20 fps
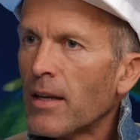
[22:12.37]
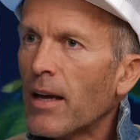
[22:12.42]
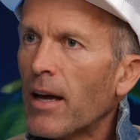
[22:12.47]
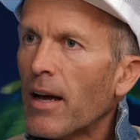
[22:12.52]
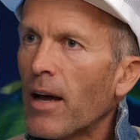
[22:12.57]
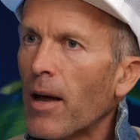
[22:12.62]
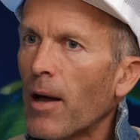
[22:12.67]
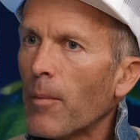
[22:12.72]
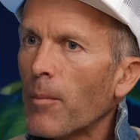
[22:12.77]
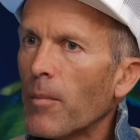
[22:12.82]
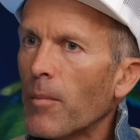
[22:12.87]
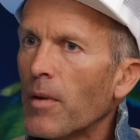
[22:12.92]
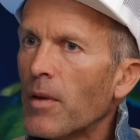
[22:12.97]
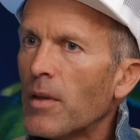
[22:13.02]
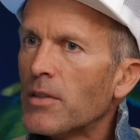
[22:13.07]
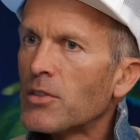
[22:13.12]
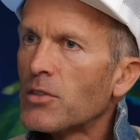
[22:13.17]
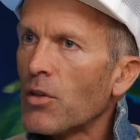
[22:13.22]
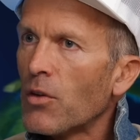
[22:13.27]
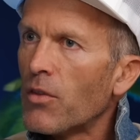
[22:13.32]
Um,
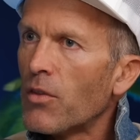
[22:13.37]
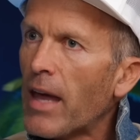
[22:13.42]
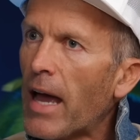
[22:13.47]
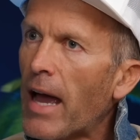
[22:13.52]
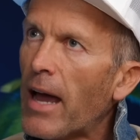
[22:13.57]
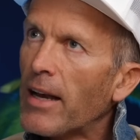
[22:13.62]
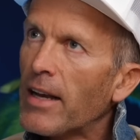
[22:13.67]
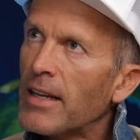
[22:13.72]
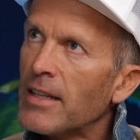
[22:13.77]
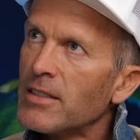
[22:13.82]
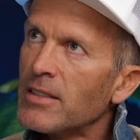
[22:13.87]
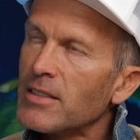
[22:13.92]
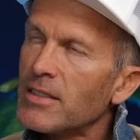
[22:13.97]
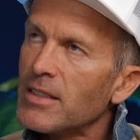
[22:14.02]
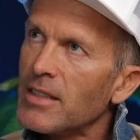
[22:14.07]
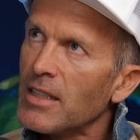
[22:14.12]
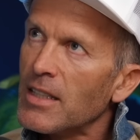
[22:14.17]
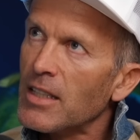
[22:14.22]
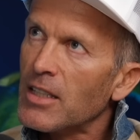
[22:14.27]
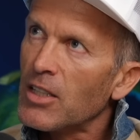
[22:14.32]
so that is
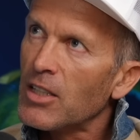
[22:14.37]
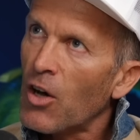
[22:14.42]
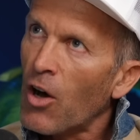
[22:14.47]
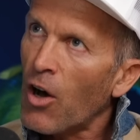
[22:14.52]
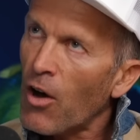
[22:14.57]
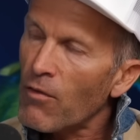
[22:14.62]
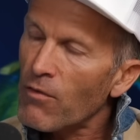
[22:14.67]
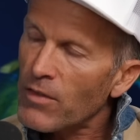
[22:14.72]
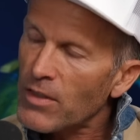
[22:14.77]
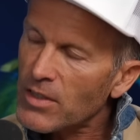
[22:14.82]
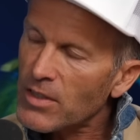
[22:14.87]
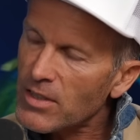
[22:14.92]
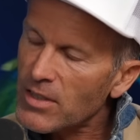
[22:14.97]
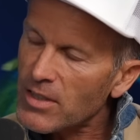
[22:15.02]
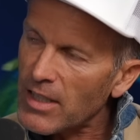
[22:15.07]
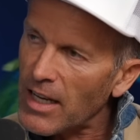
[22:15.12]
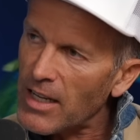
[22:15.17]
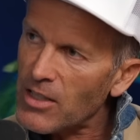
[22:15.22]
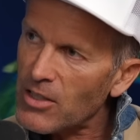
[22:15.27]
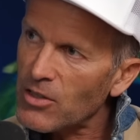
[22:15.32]
the
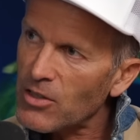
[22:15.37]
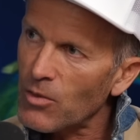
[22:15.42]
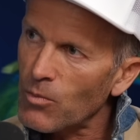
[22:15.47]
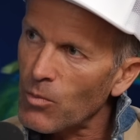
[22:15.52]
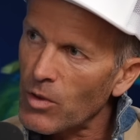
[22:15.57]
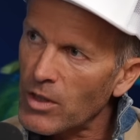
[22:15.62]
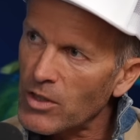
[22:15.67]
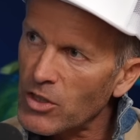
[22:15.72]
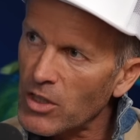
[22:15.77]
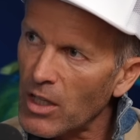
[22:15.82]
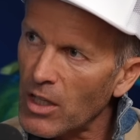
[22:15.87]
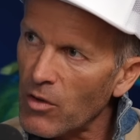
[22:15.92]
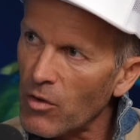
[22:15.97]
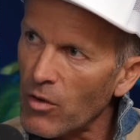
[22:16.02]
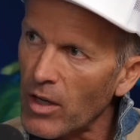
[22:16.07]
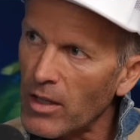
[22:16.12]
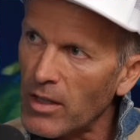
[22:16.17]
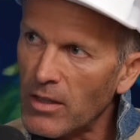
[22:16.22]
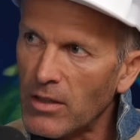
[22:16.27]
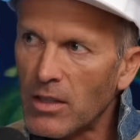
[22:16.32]
conversation we're
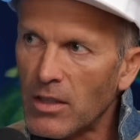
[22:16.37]
generating,